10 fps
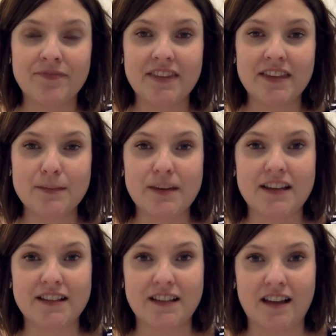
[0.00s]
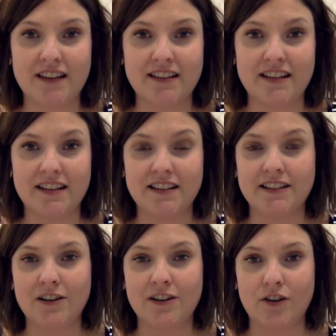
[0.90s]
this week's class is
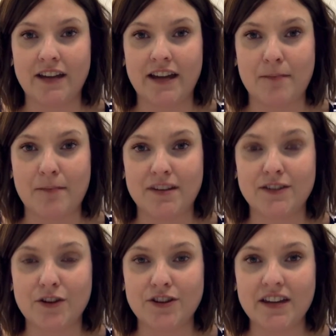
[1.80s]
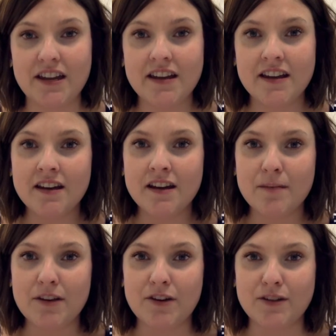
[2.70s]
on campus only
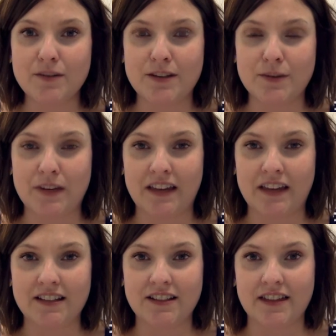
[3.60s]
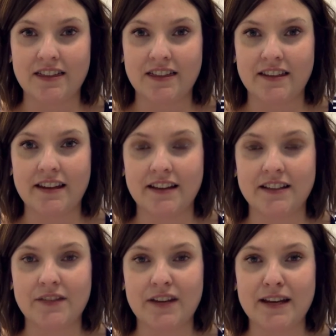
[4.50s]
because we're doing that design thinking
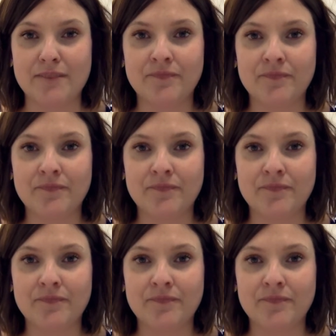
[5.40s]
activity.